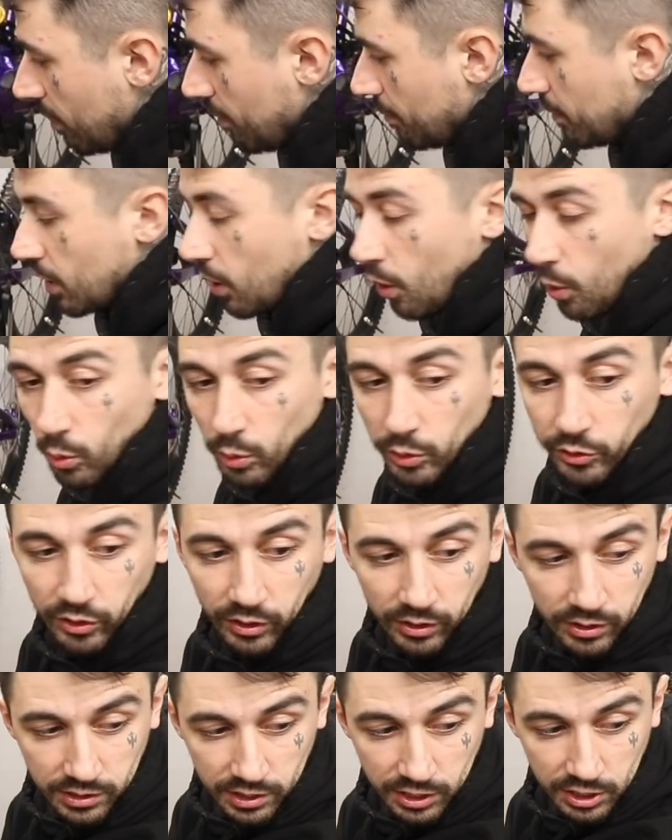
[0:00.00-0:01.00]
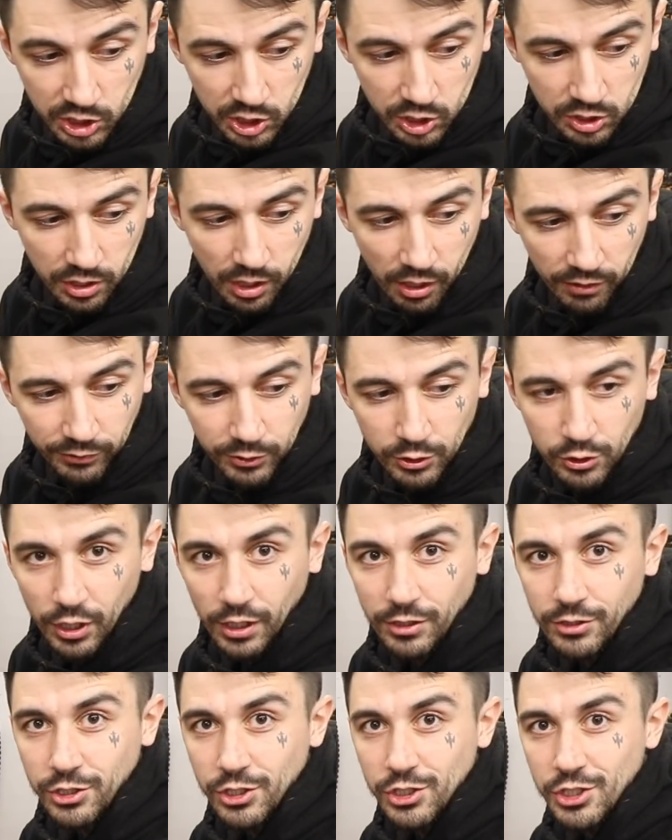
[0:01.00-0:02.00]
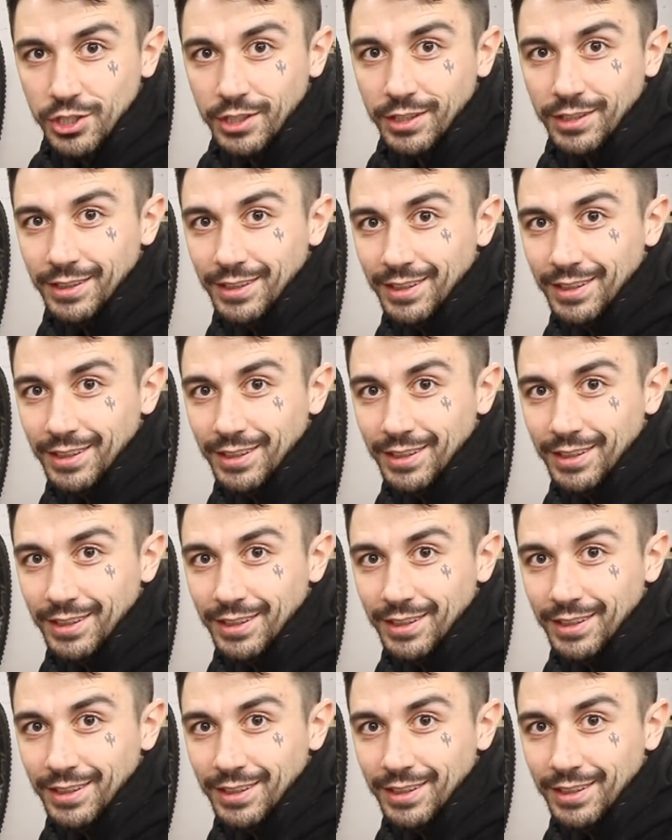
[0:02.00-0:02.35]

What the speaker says: my old discs off the transition.